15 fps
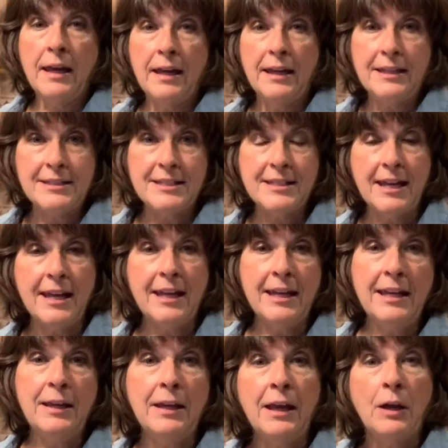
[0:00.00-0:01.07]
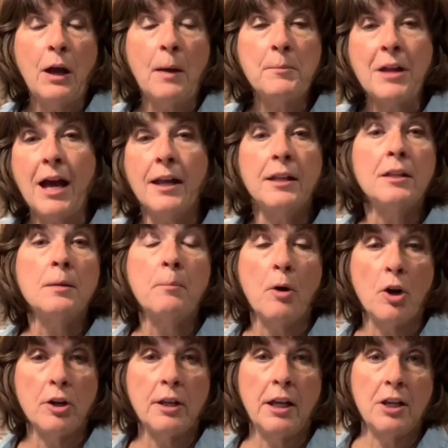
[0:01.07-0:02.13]
Okay, today I'm not in the
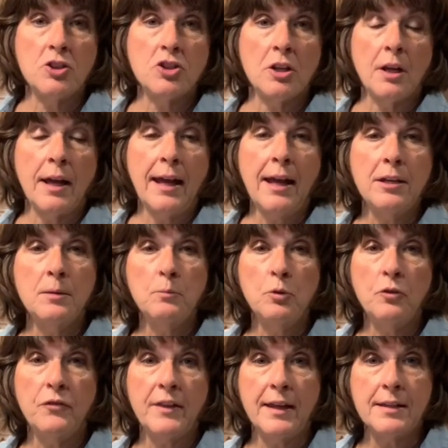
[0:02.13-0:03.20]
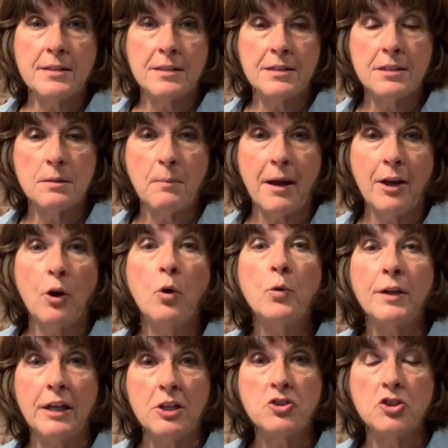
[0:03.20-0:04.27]
barn kitchen. I had to move things into my own
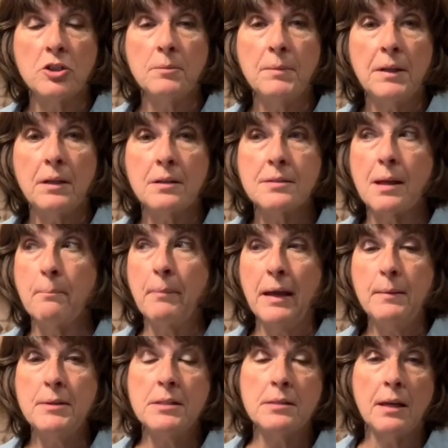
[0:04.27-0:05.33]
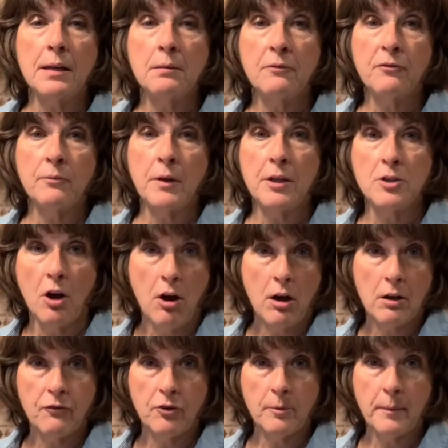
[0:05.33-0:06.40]
kitchen because I'm babysitting a dog
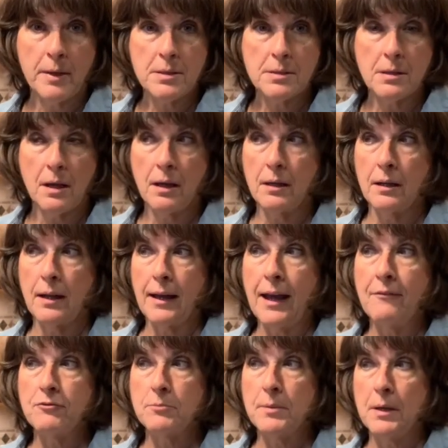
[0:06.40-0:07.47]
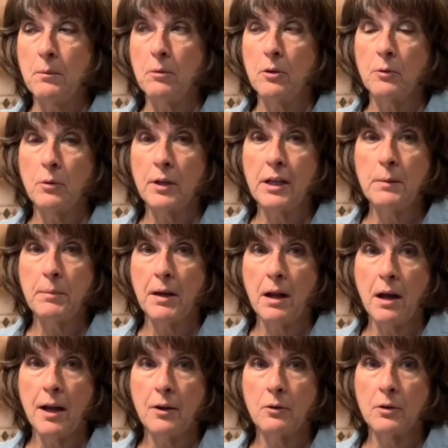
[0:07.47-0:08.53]
for my son and I have to be able to keep an
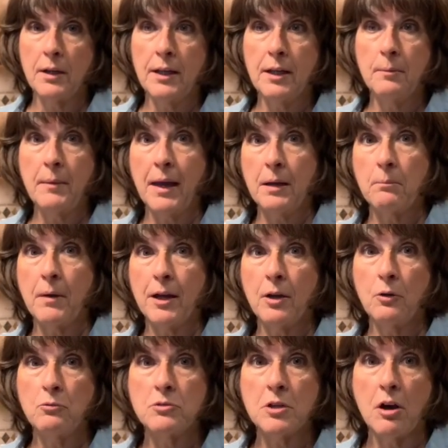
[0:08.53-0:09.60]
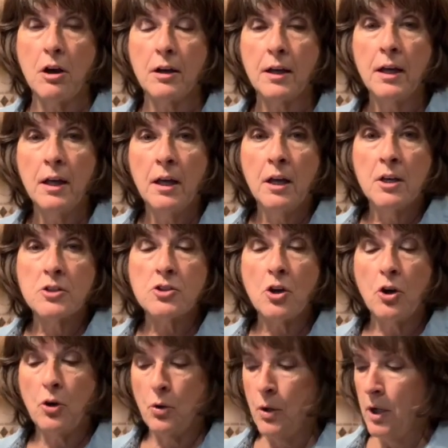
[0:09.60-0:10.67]
eye on him and my own dog.
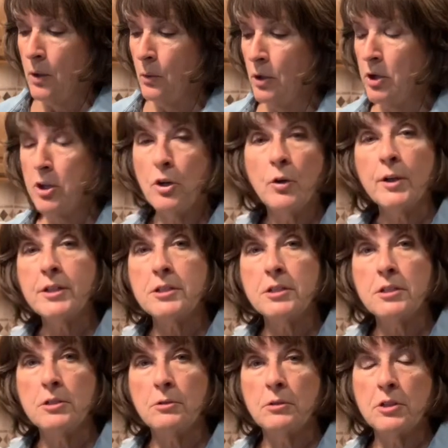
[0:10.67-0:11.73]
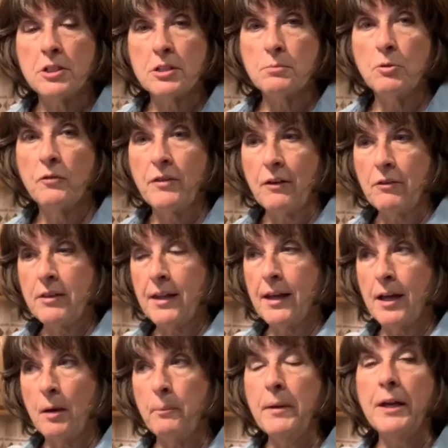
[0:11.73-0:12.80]
So we're going to just move everything
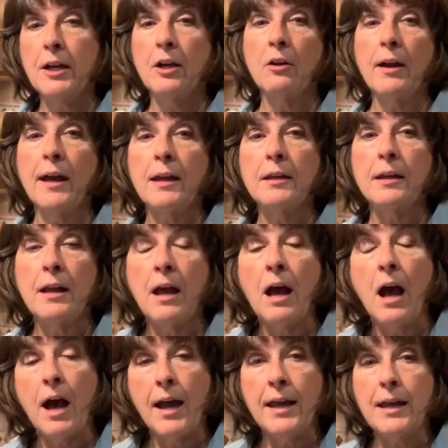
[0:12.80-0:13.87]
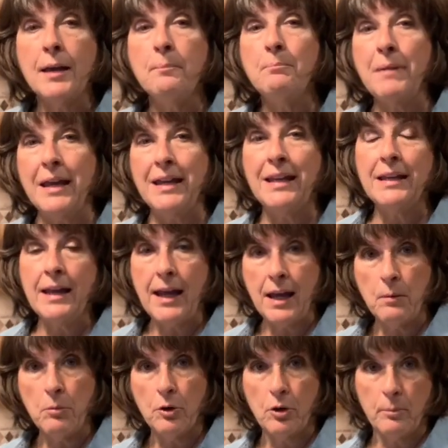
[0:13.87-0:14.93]
up here, and I am making
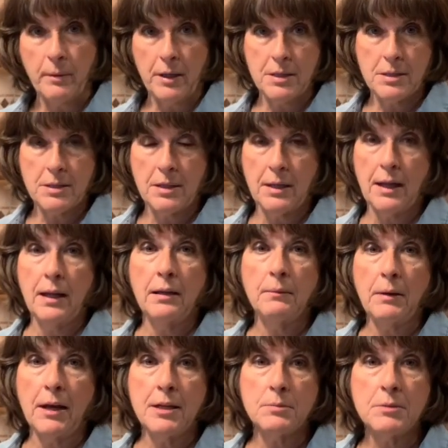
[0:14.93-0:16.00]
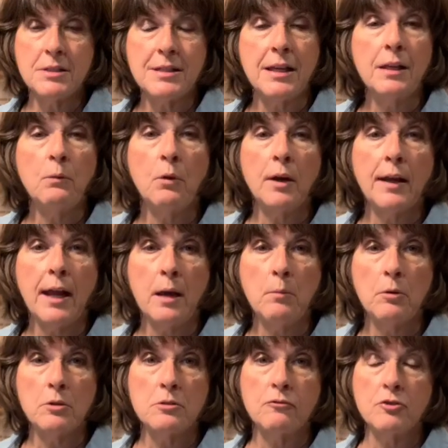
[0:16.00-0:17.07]
hamburger buns today. My husband said he wanted
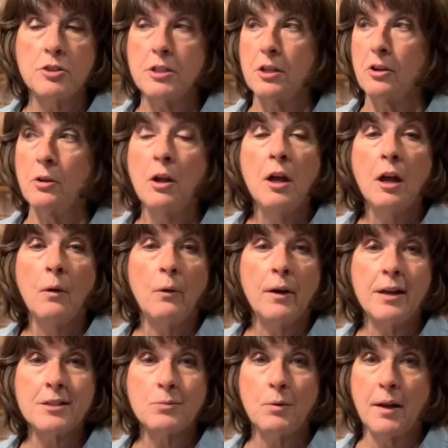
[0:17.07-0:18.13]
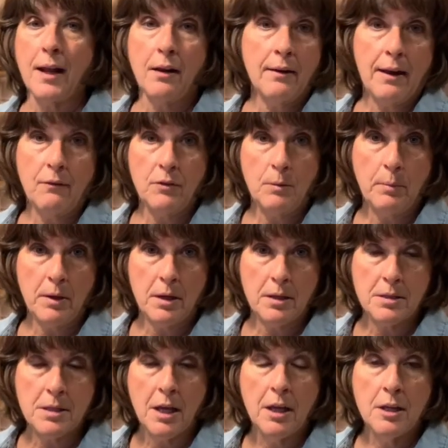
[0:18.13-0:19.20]
hamburgers for dinner. Well, guess what? I don't have any buns.
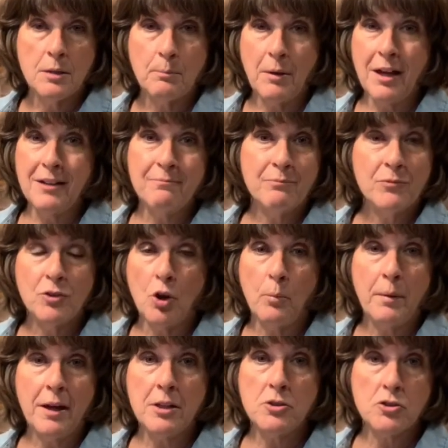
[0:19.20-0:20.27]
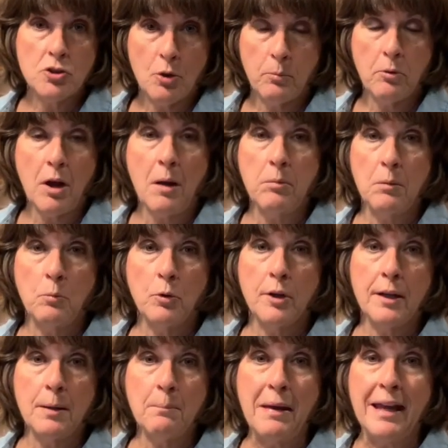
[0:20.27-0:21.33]
But no buns, no problem. We're
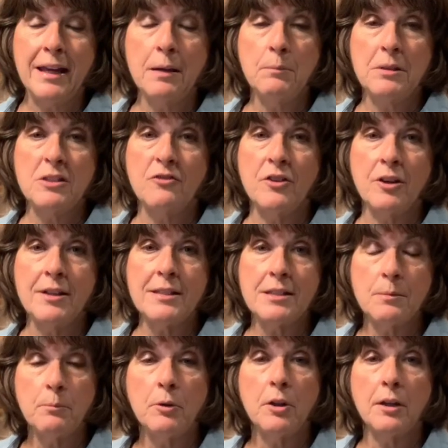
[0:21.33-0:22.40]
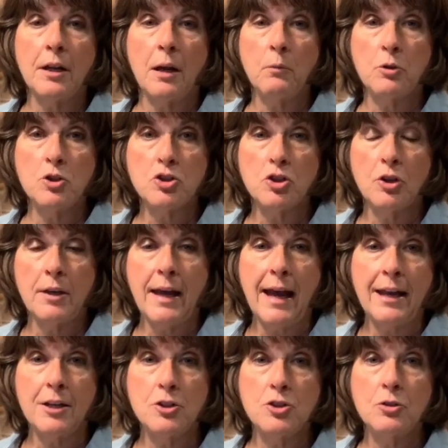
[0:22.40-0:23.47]
gonna make them. It's very simple and I wanna show you how
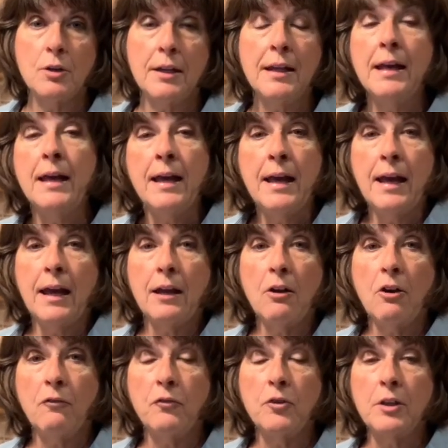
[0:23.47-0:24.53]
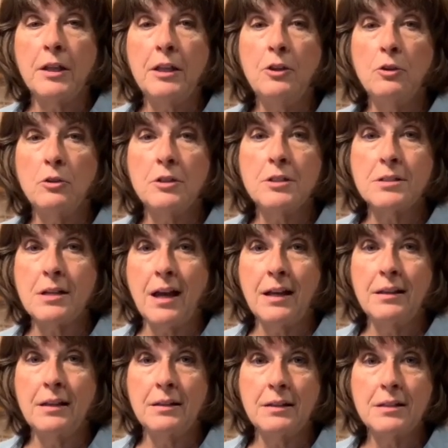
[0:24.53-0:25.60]
to do it. And hopefully you'll decide
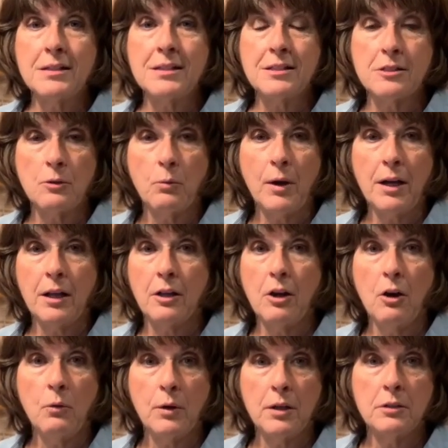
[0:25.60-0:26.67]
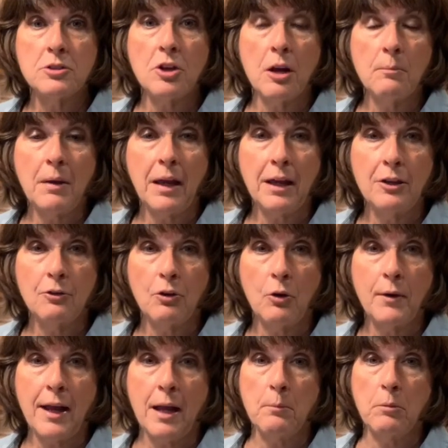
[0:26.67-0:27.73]
that this is the way to go and start making your own
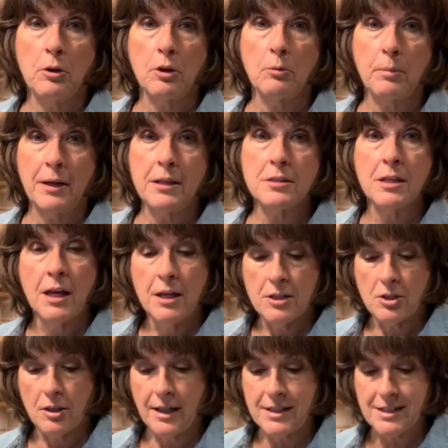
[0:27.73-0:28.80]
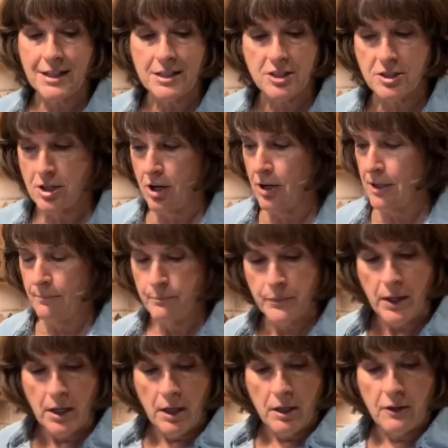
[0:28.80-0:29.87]
hamburger buns. So let's get started.
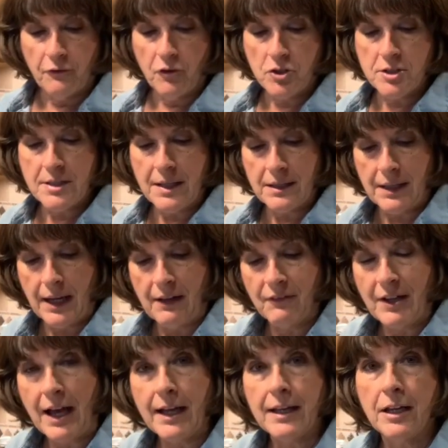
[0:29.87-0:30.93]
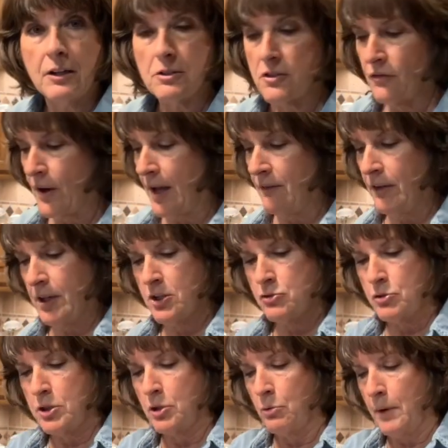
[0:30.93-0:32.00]
The first thing that I've got here is
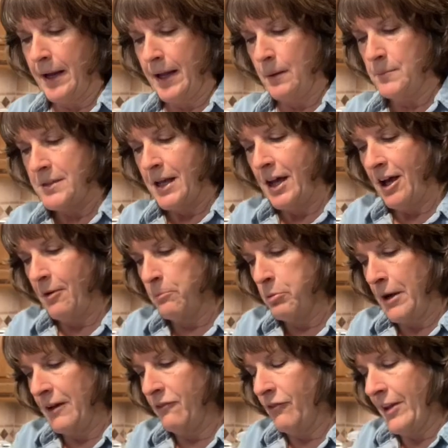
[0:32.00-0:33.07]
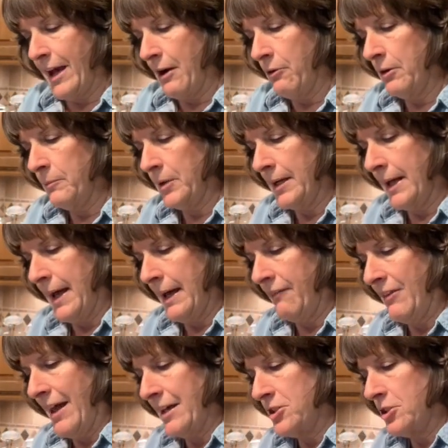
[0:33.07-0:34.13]
500 grams of bread flour. I'm gonna add
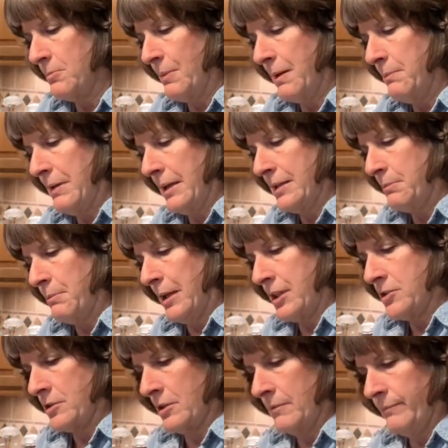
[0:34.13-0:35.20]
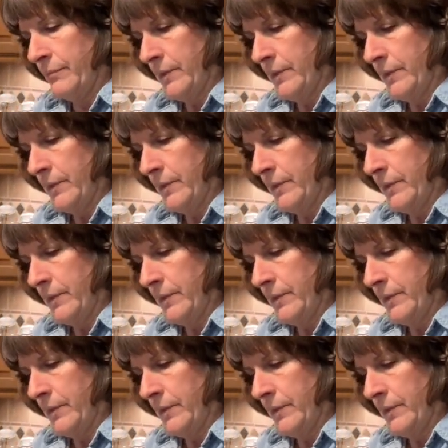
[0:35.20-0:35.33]
that to my mixer.